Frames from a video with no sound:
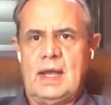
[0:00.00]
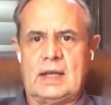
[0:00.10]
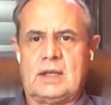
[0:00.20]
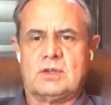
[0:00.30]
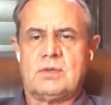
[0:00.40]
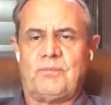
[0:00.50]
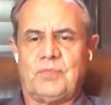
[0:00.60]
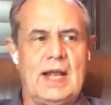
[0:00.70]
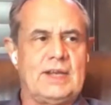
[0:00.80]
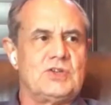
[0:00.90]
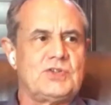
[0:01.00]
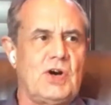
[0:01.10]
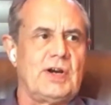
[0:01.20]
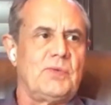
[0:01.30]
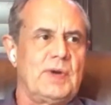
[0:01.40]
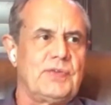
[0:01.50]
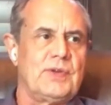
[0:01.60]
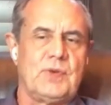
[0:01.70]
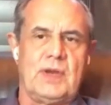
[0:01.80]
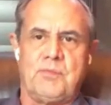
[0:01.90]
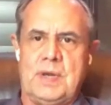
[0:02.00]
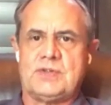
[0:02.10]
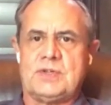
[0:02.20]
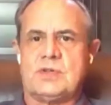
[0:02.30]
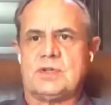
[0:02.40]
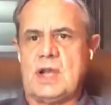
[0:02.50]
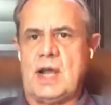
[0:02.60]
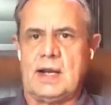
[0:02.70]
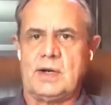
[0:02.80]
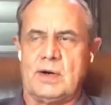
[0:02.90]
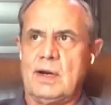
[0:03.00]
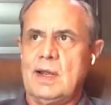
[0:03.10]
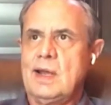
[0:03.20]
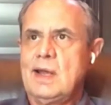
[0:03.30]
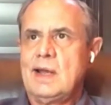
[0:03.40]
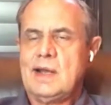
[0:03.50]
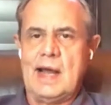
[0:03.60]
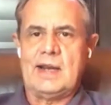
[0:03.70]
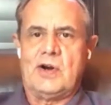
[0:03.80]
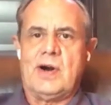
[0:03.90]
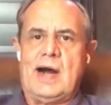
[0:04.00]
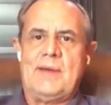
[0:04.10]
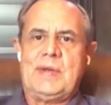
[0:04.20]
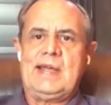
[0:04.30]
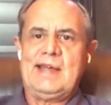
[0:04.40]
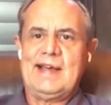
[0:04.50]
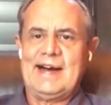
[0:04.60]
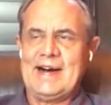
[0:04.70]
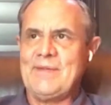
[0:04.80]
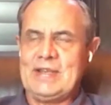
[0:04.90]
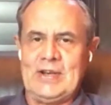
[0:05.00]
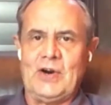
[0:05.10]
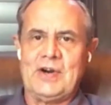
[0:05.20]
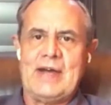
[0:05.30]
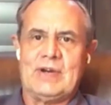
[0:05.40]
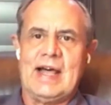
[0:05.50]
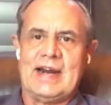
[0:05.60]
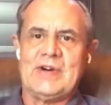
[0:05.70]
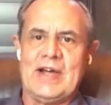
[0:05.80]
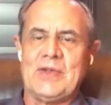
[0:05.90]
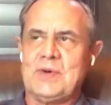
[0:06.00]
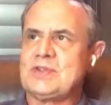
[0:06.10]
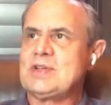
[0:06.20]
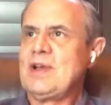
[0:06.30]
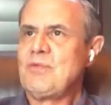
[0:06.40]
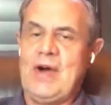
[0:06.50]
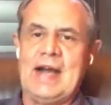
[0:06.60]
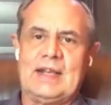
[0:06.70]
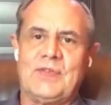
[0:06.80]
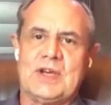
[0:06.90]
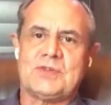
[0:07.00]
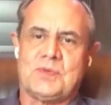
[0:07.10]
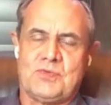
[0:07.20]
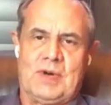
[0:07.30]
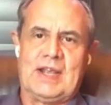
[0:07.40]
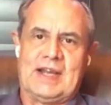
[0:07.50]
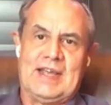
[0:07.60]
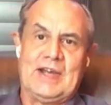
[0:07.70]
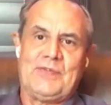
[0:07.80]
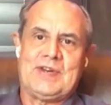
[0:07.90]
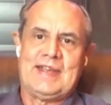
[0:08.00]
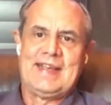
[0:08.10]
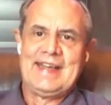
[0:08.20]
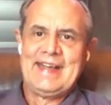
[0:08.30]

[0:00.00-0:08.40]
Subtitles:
And like you started with, if business is kind of your hobby, and you don't have a lot of other ones, finding this was really a gift.